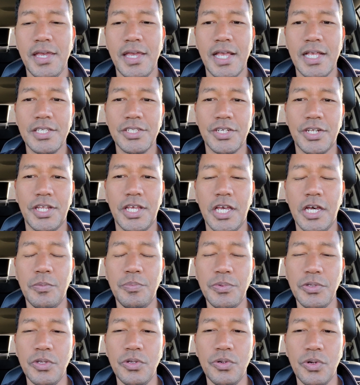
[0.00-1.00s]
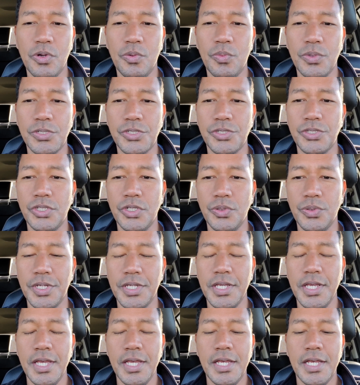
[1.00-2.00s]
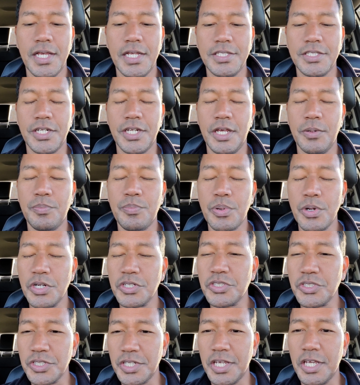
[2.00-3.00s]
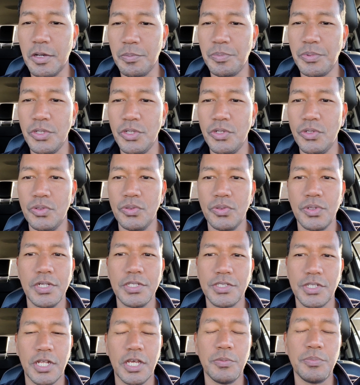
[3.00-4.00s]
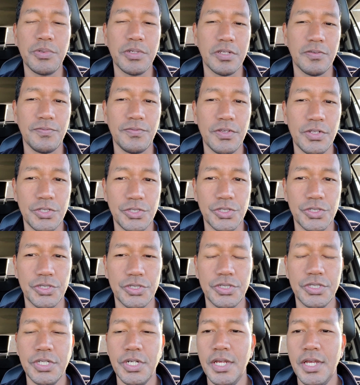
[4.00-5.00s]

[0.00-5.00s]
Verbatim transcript: Is it going to help you in what you're doing? Is it going to personally help you? Is it going to help you in the future?